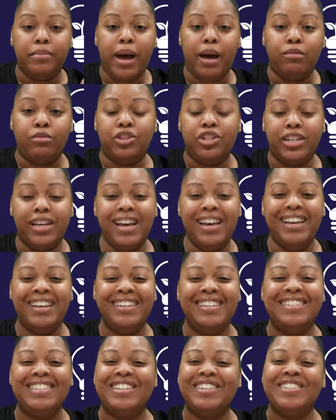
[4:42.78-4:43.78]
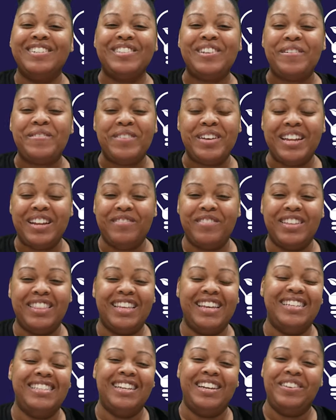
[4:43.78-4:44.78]
pouches. There's so many different
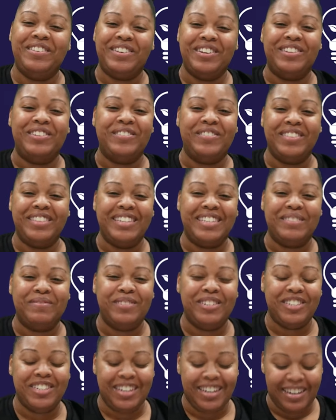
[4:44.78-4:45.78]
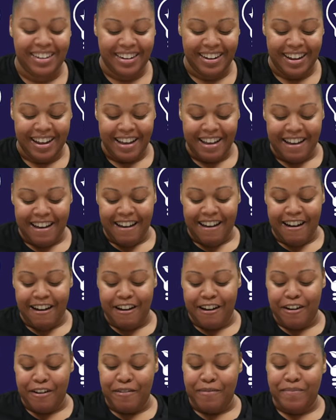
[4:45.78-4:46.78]
things that you could do with this machine.
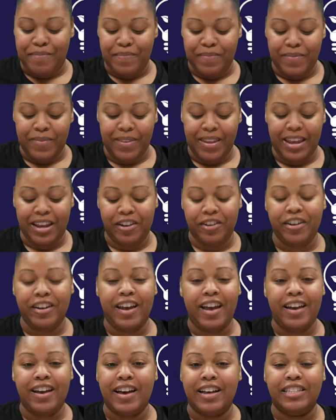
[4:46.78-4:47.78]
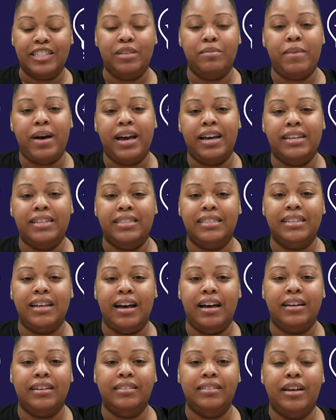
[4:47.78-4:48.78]
Um, and create customized
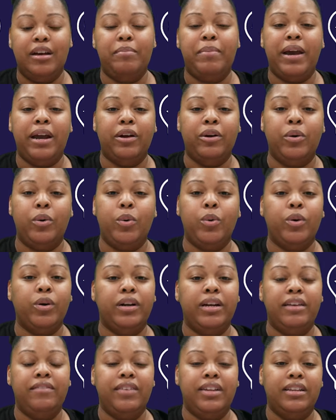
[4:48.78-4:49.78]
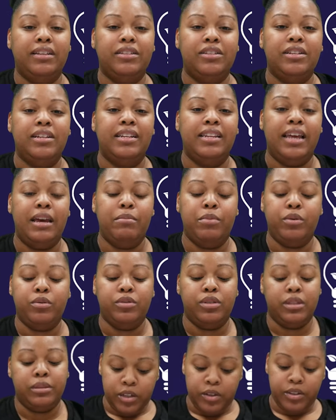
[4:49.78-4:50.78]
uh, apparel or even
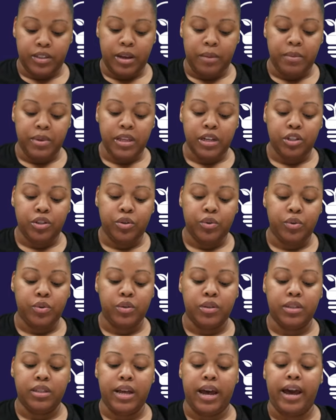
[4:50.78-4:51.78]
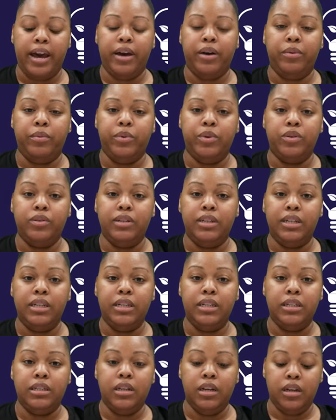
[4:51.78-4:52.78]
labels. So some of the tools that we'll
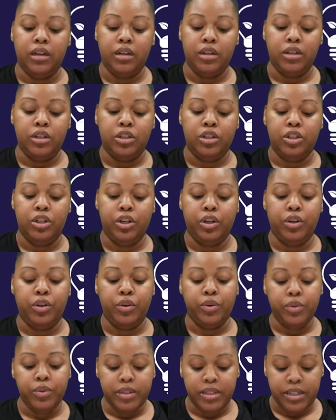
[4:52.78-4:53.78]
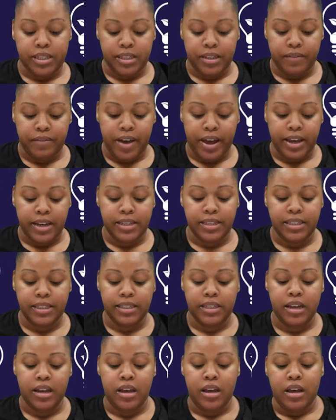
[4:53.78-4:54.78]
need to use this device